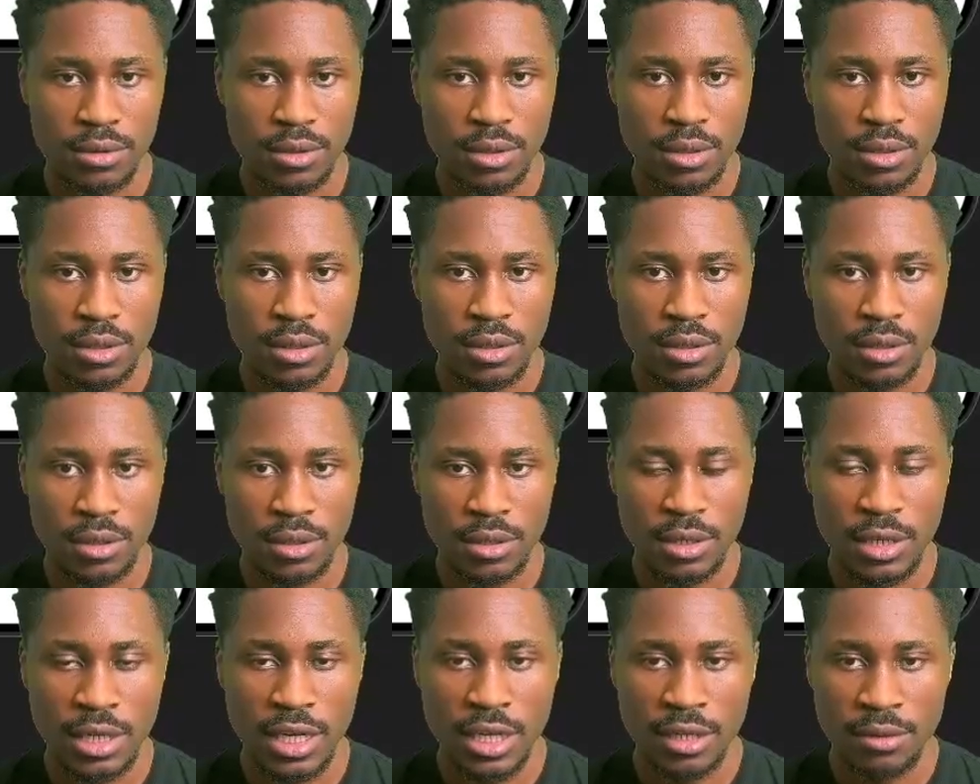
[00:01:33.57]
An
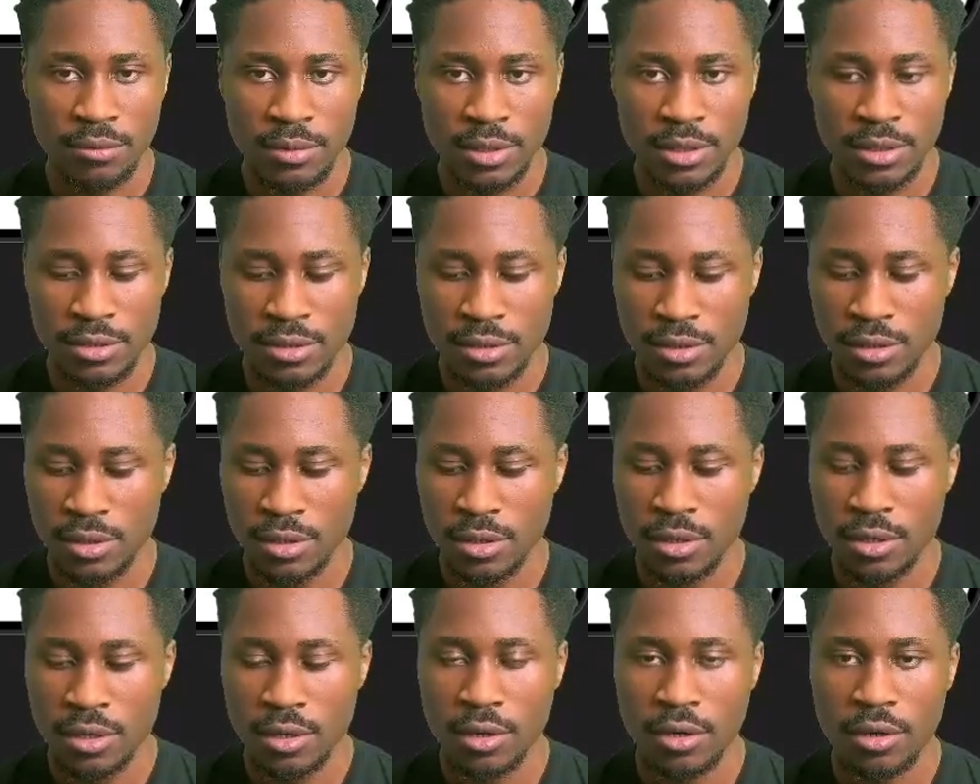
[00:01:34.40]
alignment
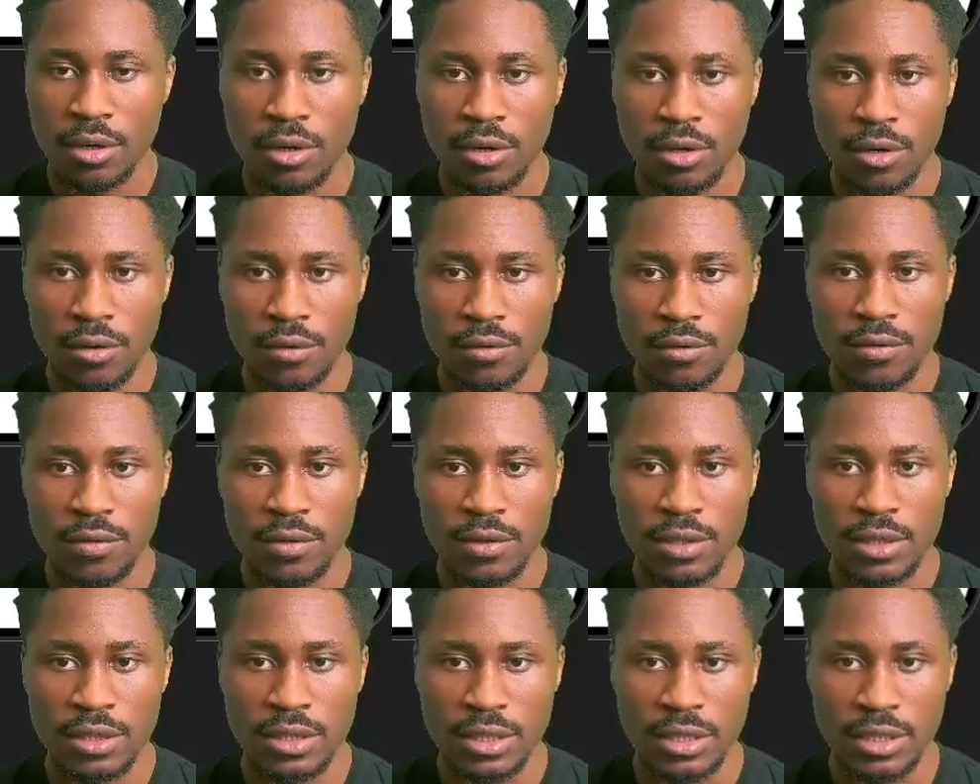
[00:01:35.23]
of
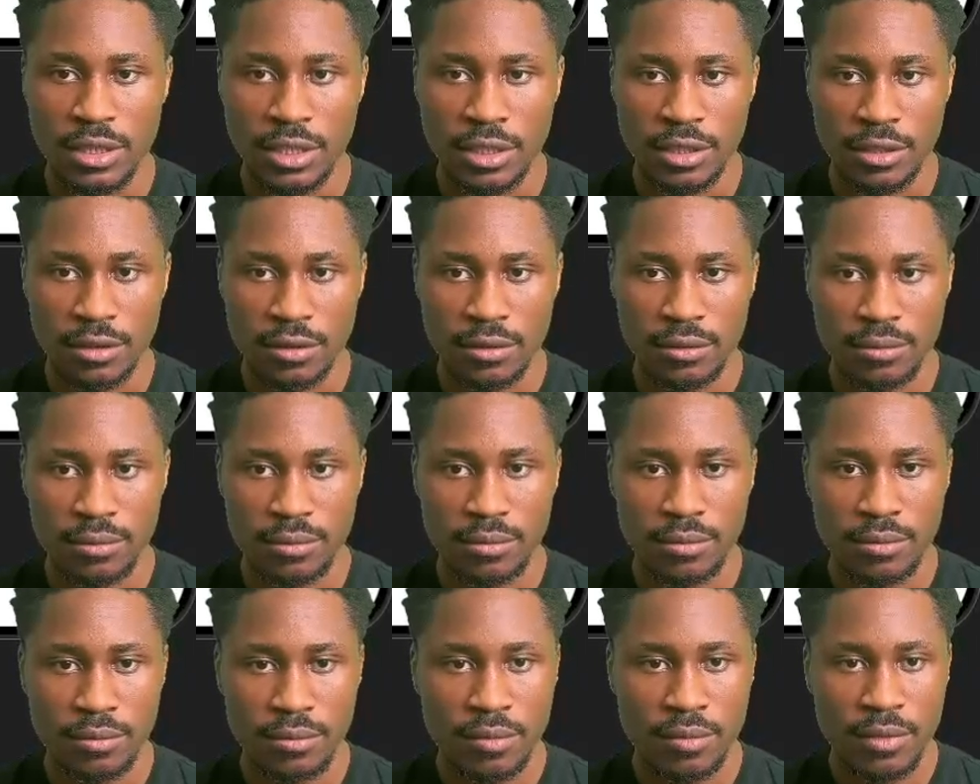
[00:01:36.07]
the,
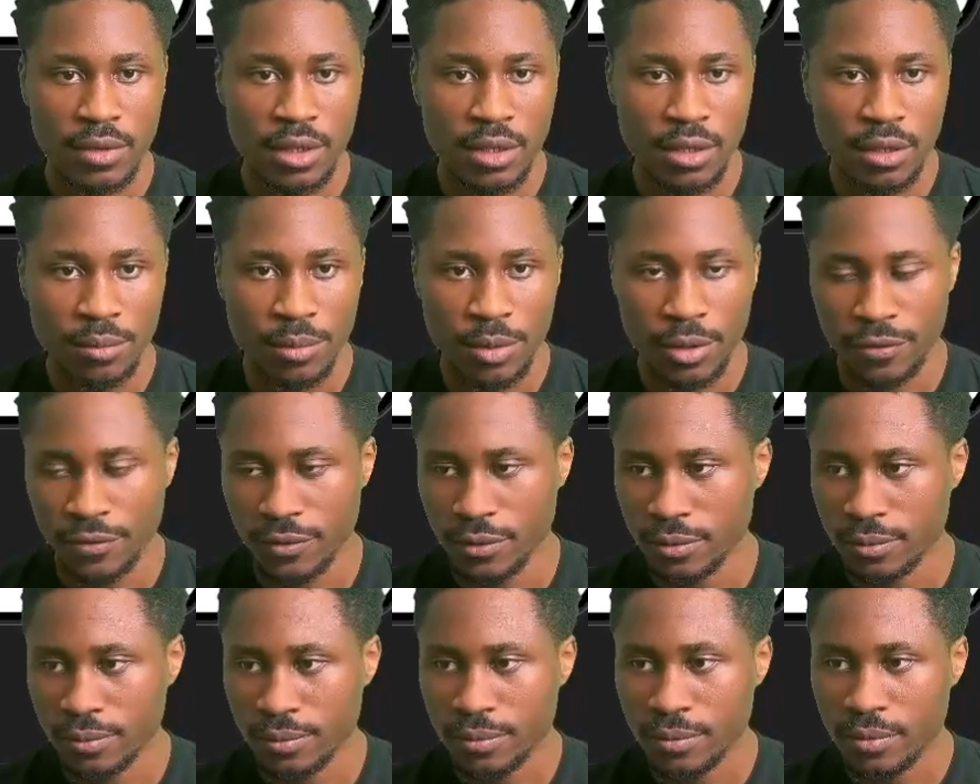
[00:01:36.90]
beautiful.